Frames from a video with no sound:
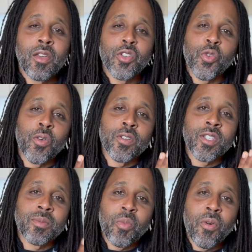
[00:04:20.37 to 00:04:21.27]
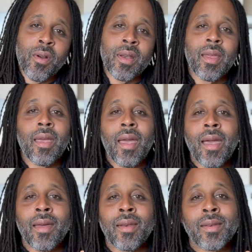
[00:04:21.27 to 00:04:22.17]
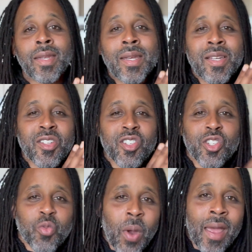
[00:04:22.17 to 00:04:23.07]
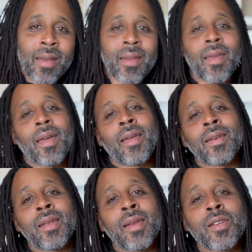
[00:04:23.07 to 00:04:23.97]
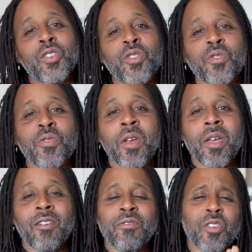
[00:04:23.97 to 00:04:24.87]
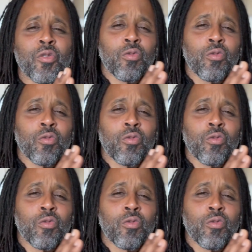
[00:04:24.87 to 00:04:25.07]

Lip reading: towards sport and needing to sweat and needing to feel